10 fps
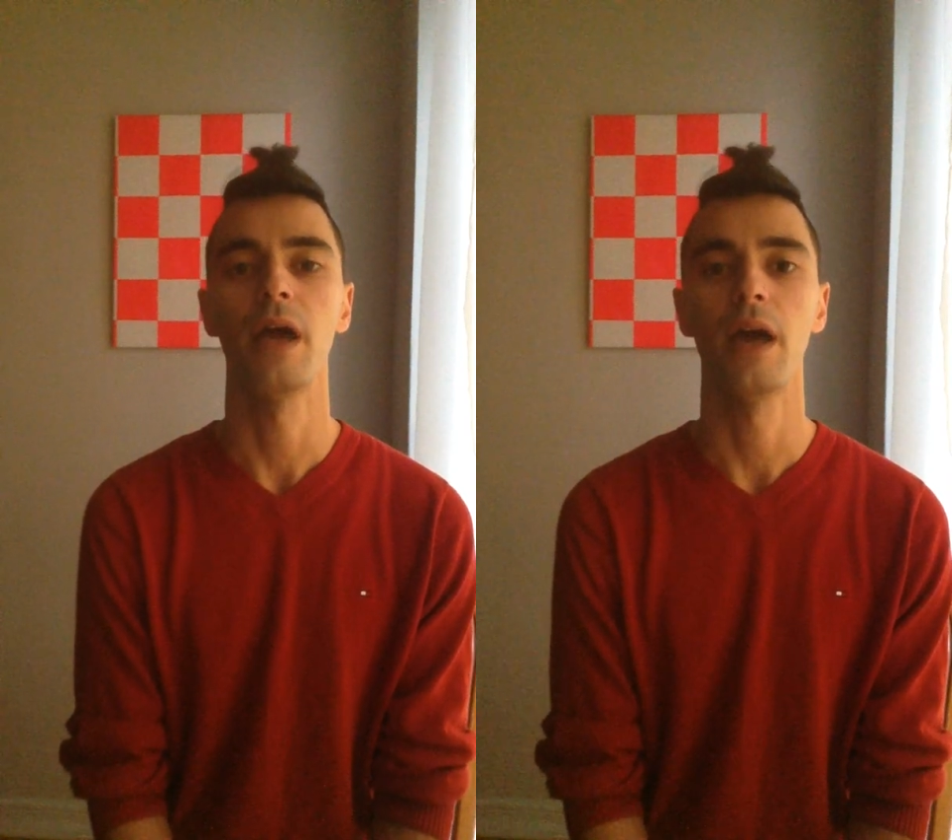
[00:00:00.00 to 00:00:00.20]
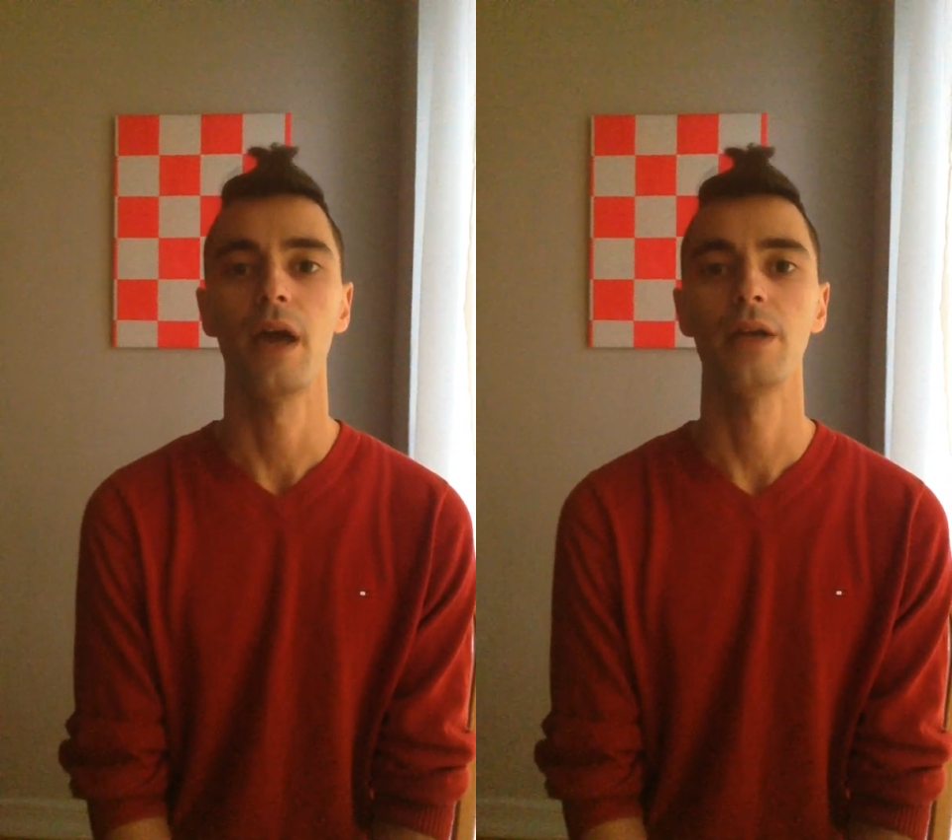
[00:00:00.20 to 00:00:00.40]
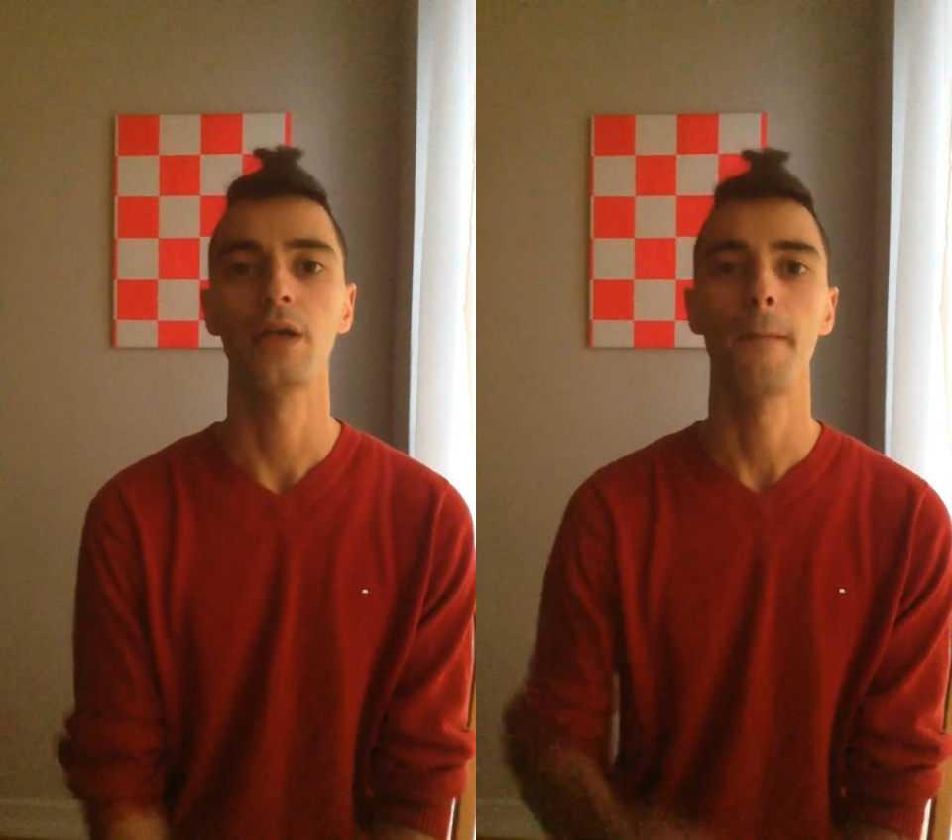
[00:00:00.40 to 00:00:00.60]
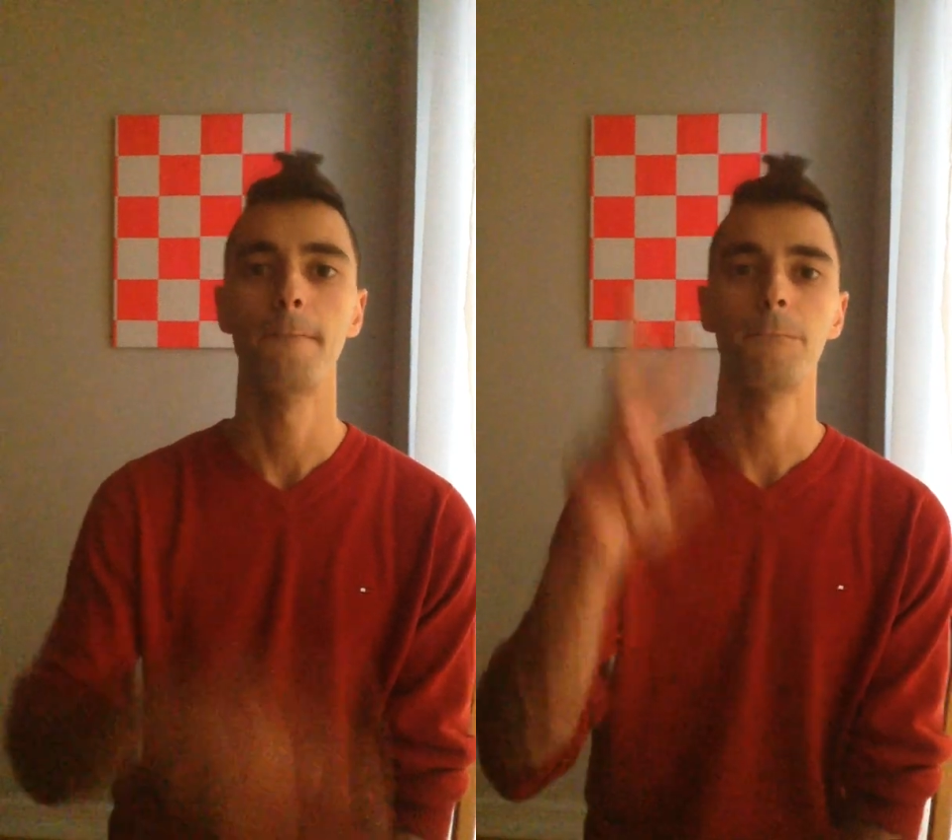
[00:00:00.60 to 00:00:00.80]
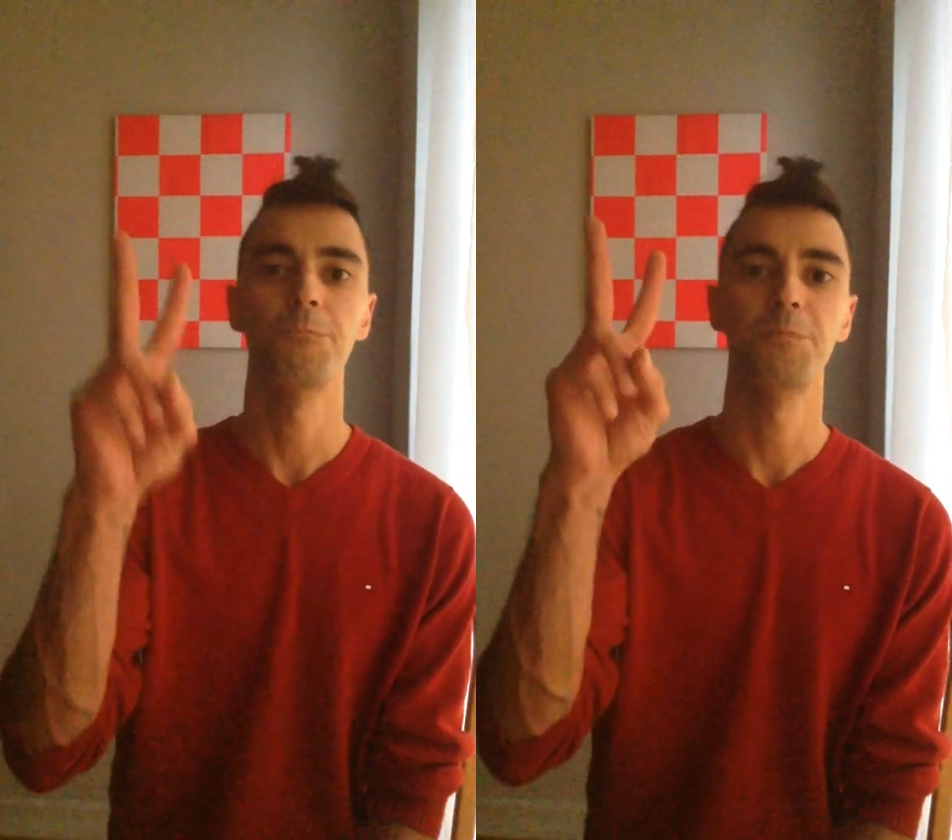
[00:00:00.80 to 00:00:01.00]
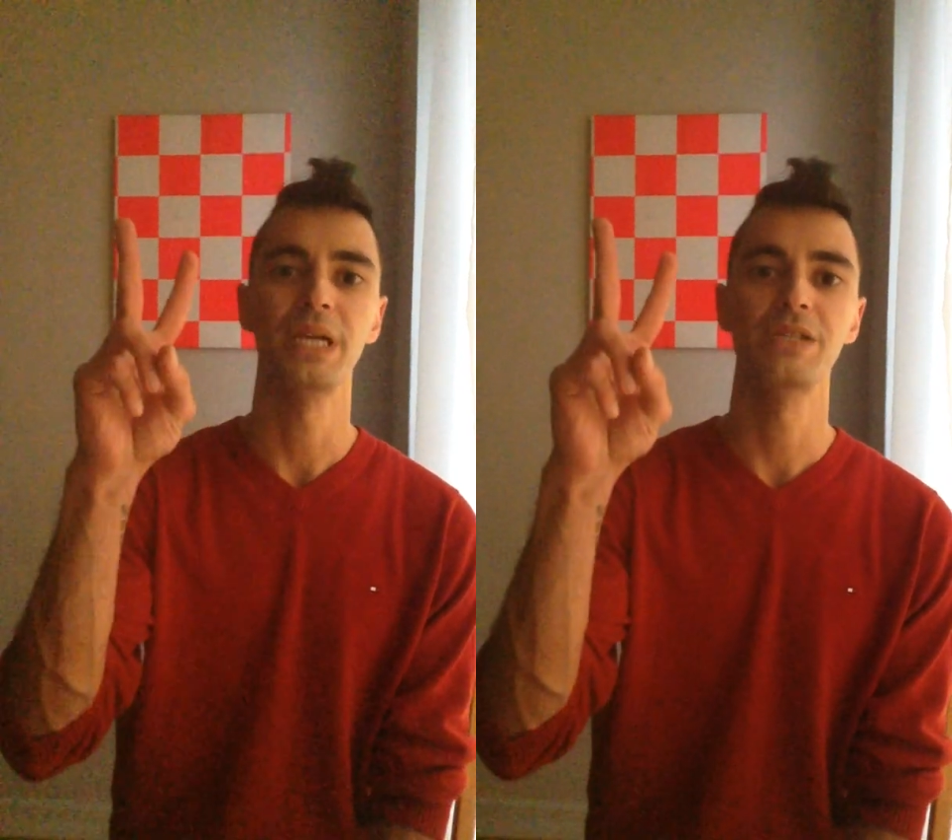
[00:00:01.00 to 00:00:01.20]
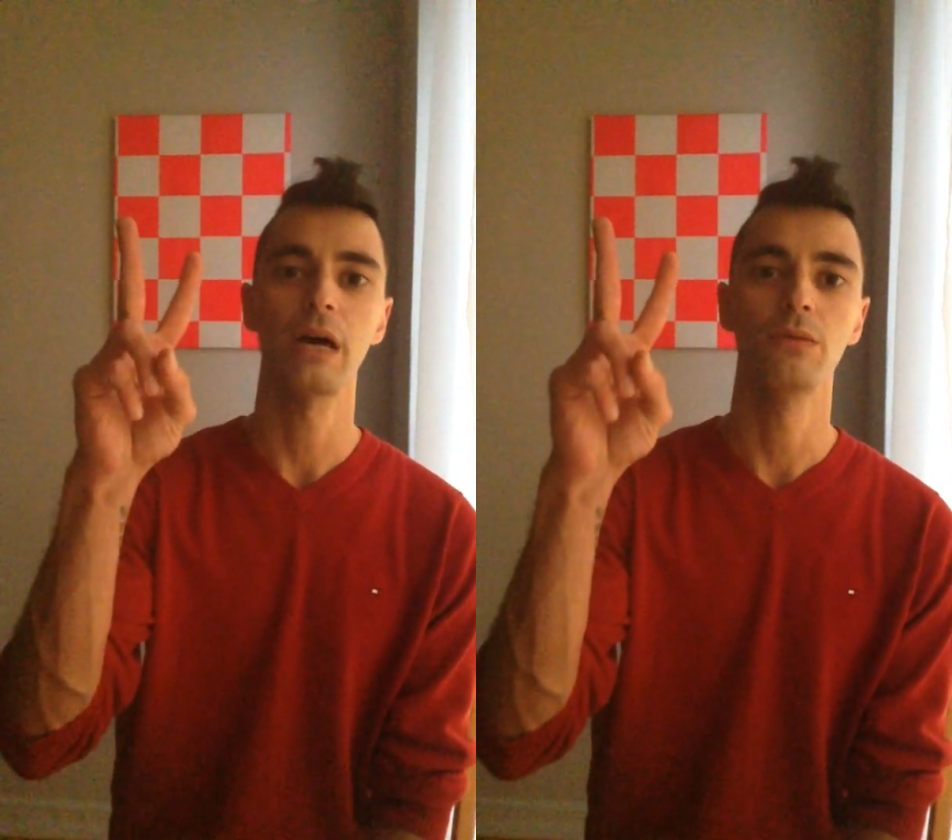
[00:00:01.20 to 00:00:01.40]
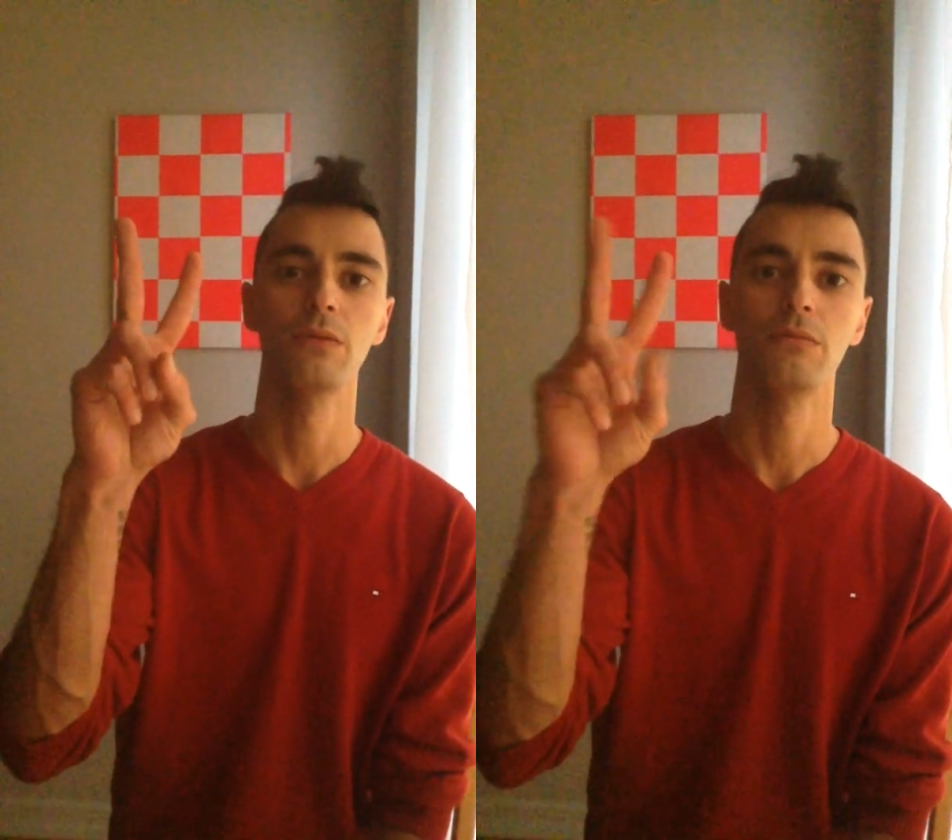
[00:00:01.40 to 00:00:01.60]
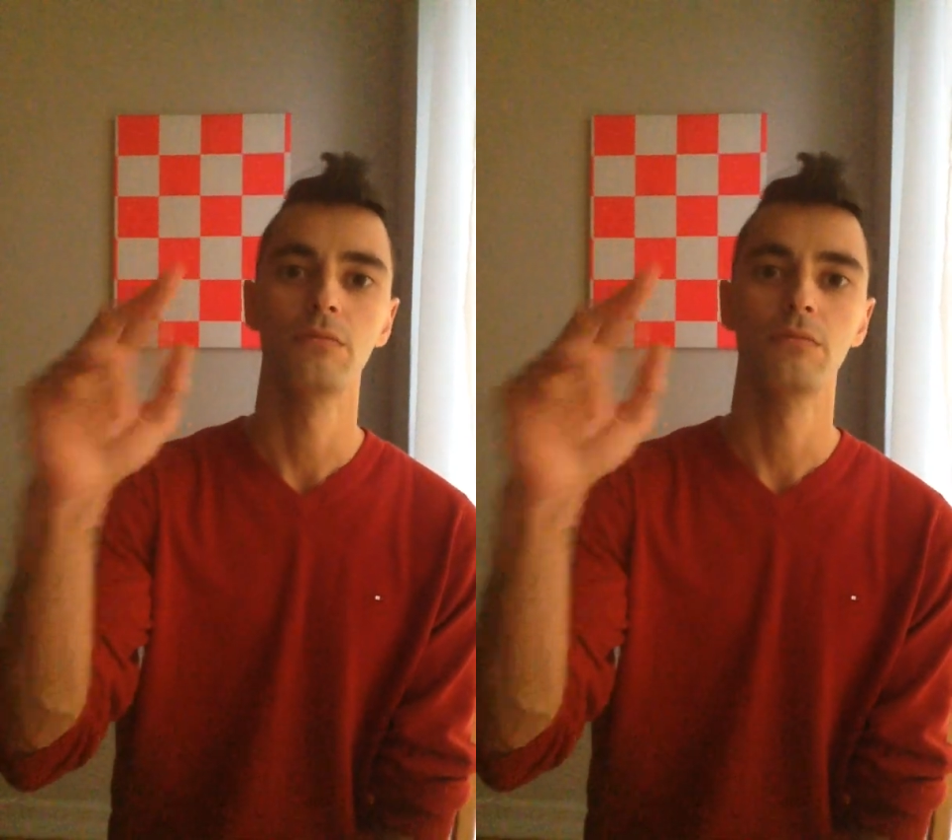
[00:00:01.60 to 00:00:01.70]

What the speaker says: and peace out.